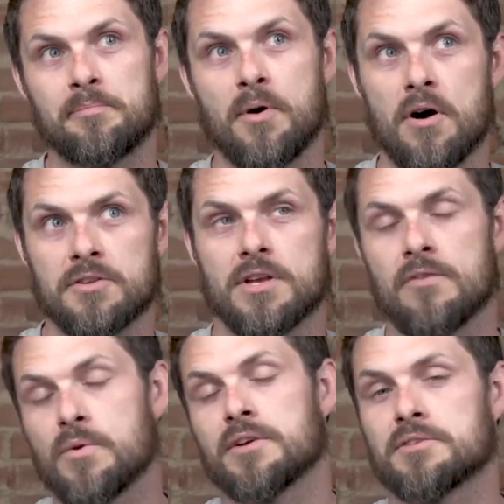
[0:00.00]
pawn
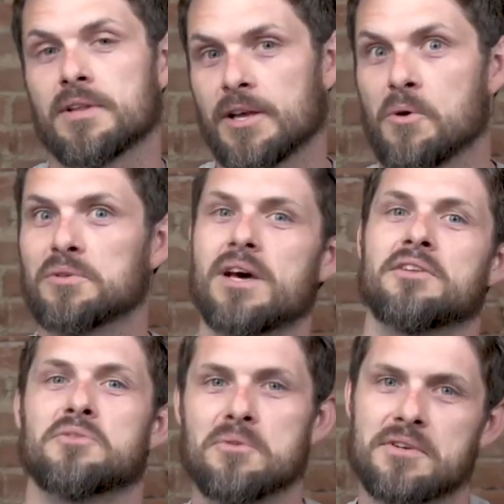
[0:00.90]
softwares are like old
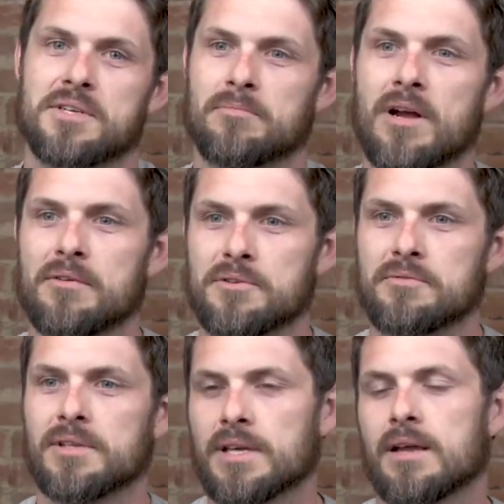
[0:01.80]
dinosaurs and Bravo is
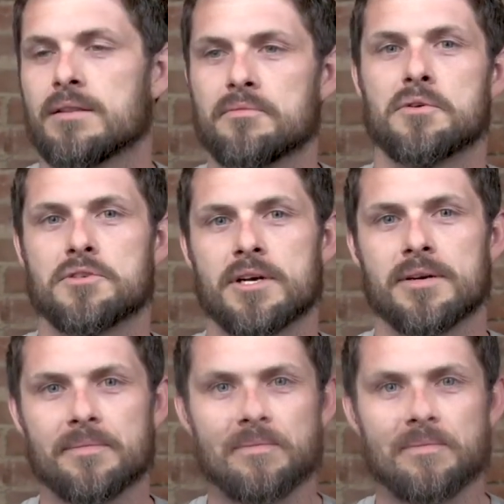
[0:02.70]
really kind of the future.